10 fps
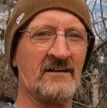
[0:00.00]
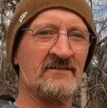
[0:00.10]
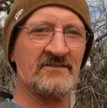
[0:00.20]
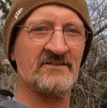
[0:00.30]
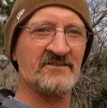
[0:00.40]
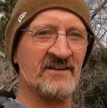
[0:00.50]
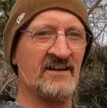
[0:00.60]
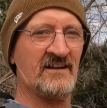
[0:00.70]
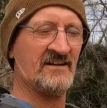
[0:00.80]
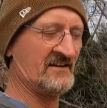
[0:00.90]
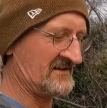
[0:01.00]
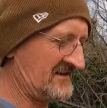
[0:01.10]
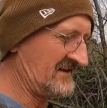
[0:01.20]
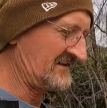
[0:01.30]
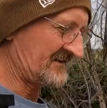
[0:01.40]
just to
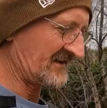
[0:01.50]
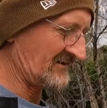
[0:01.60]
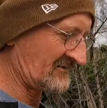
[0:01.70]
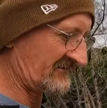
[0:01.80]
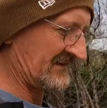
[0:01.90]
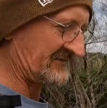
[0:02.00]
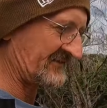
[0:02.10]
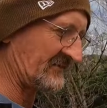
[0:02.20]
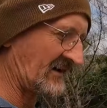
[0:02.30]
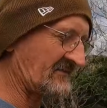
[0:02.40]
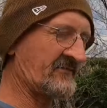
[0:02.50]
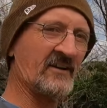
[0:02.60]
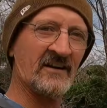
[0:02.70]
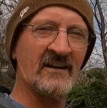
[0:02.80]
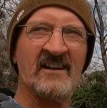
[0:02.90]
take a look around, see what I could
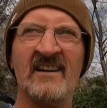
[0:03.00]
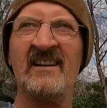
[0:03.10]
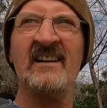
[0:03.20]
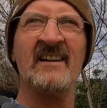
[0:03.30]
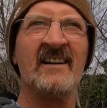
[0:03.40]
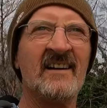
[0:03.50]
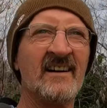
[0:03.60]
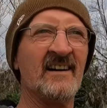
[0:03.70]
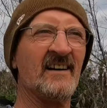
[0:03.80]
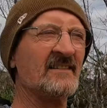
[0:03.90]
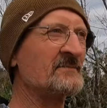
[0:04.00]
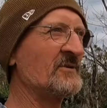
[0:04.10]
find. It's a